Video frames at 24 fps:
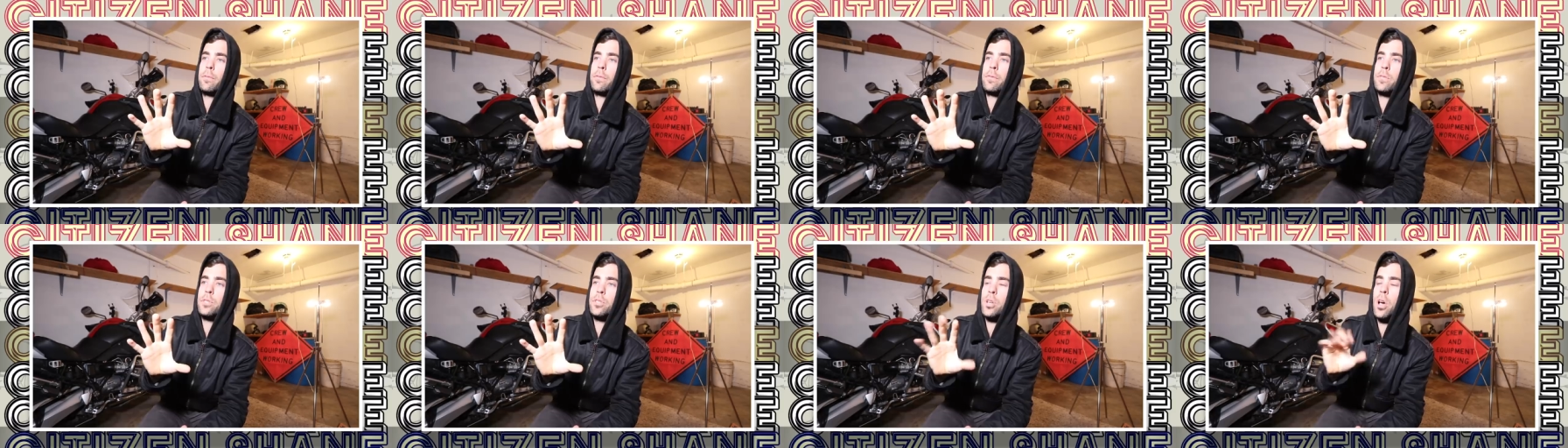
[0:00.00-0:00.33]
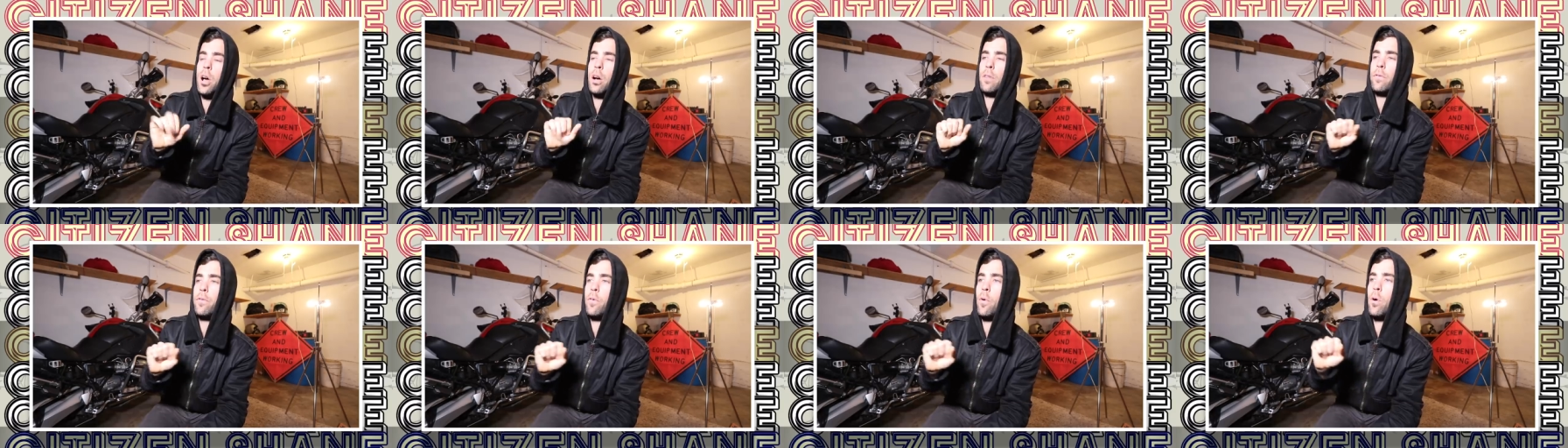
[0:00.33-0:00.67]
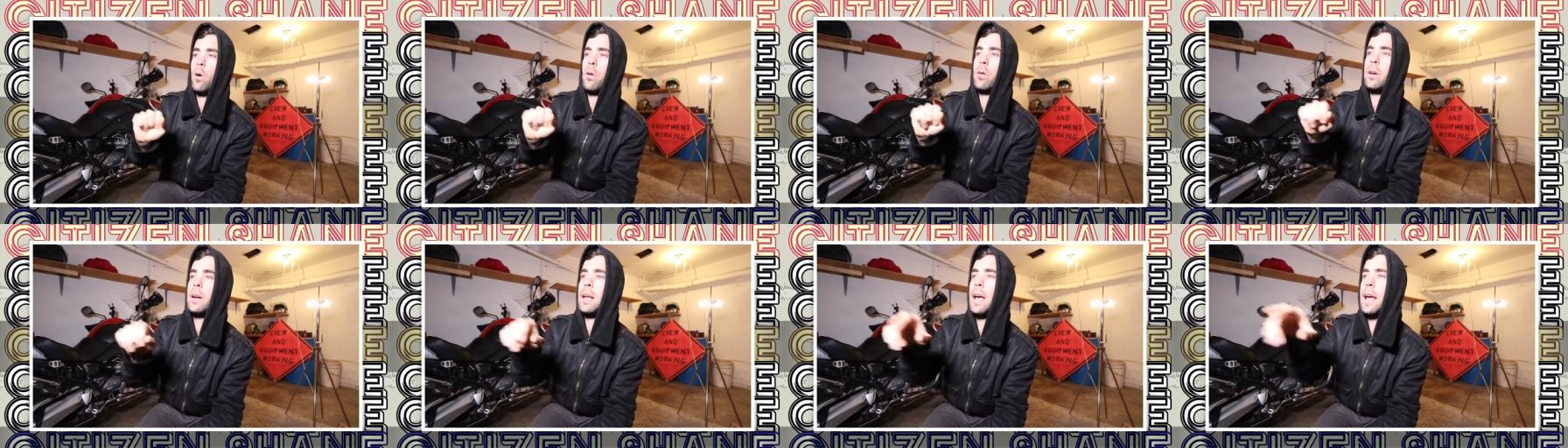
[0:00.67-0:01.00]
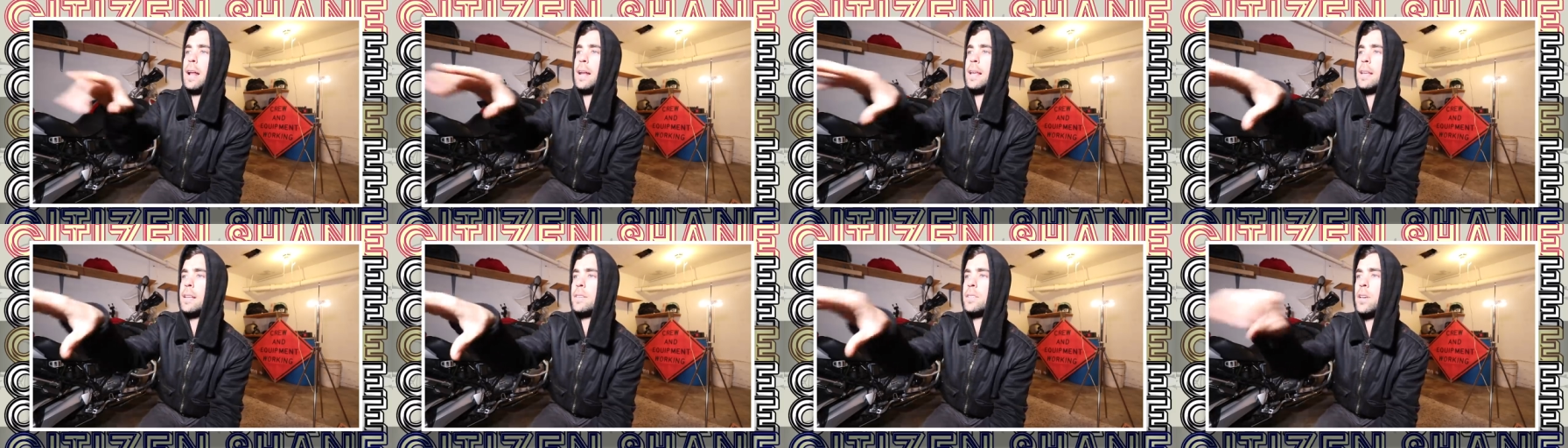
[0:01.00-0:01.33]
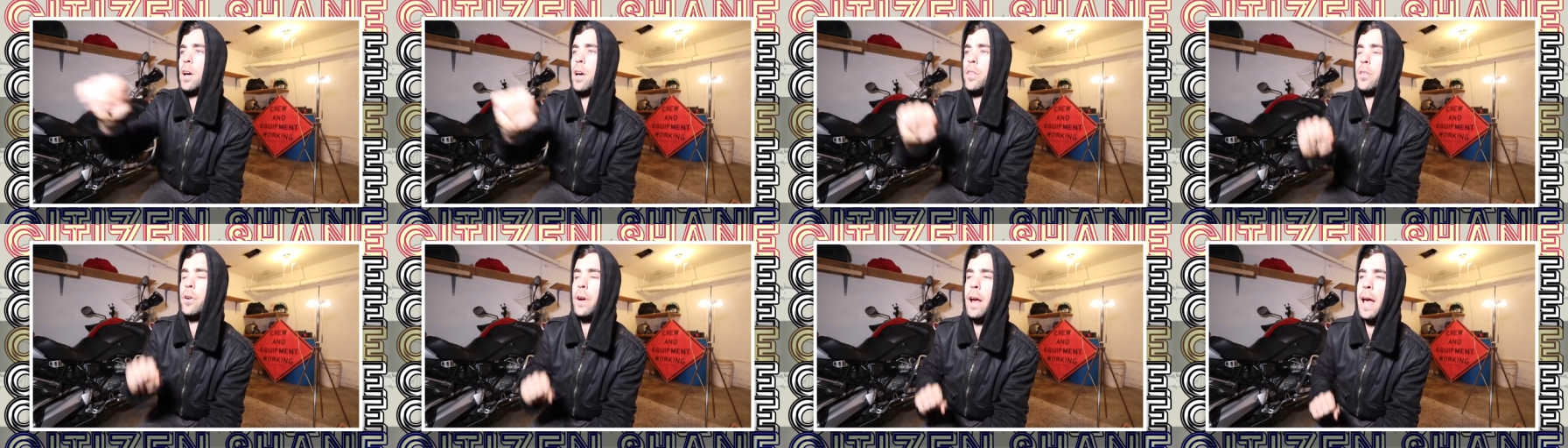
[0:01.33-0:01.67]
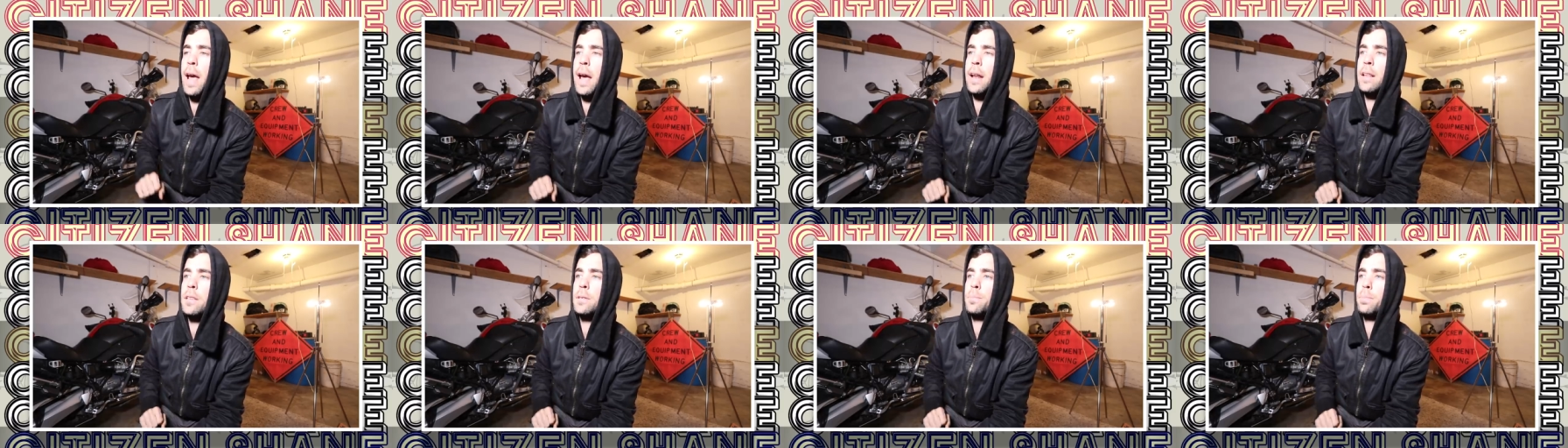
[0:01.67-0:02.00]
song forward, and his other
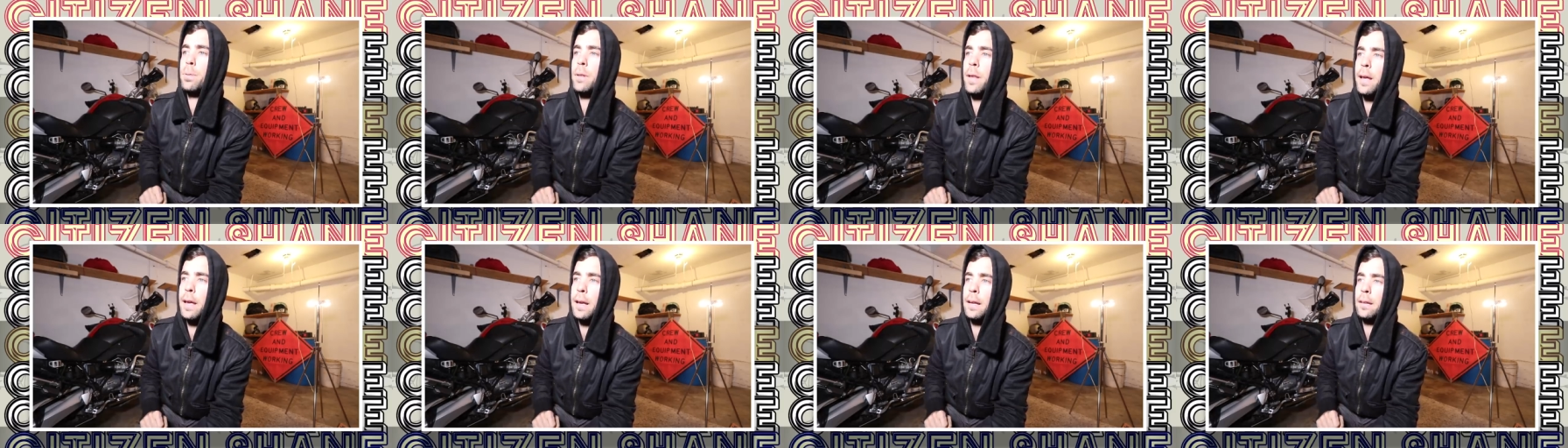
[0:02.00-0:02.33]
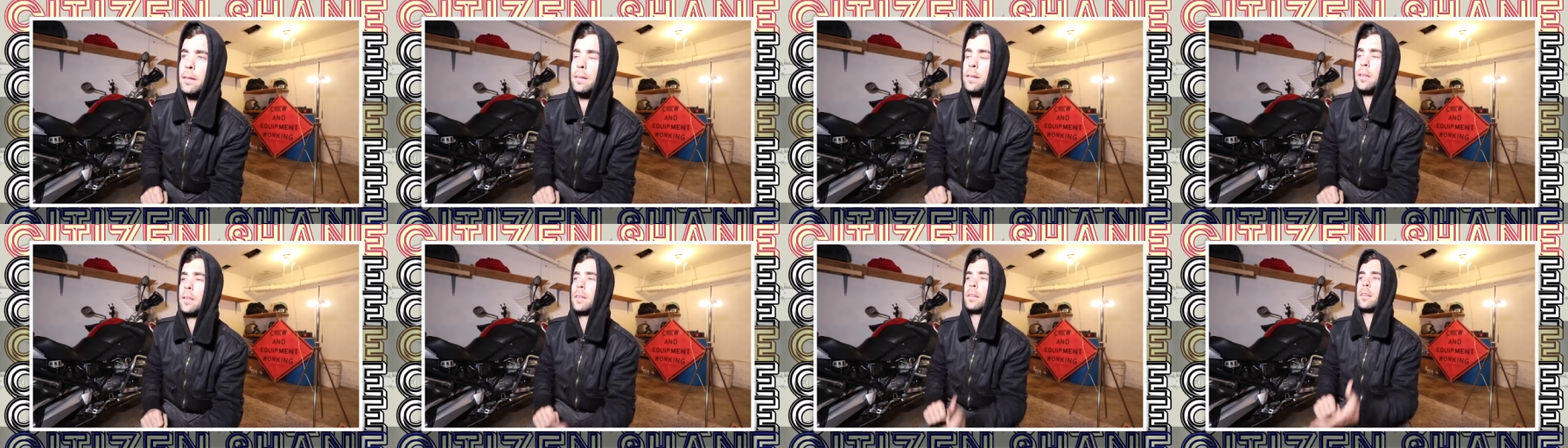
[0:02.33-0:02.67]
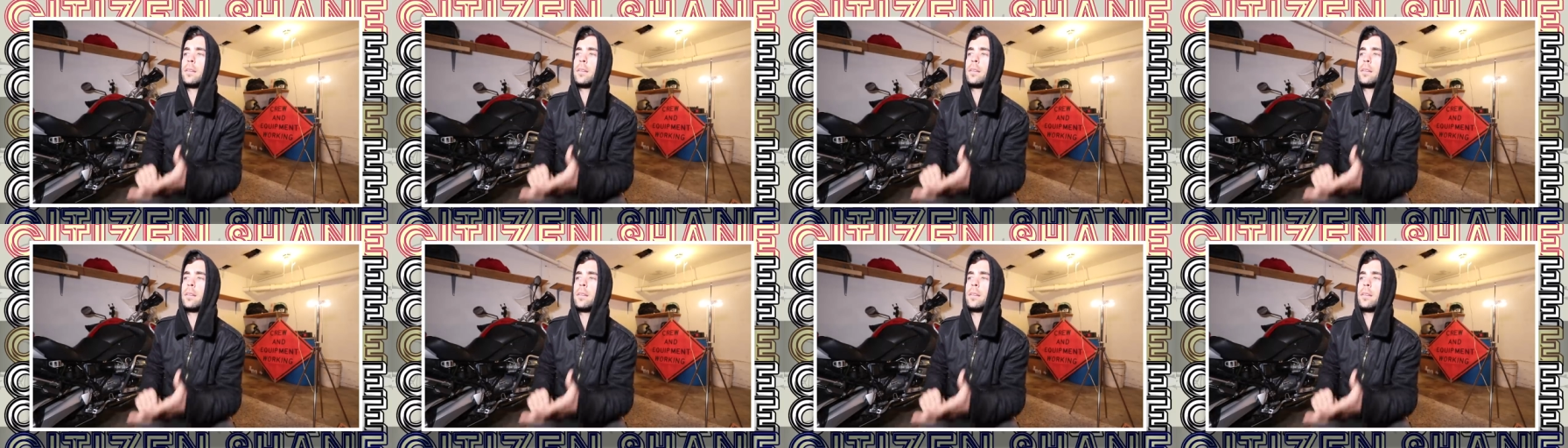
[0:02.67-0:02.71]
hand is playing,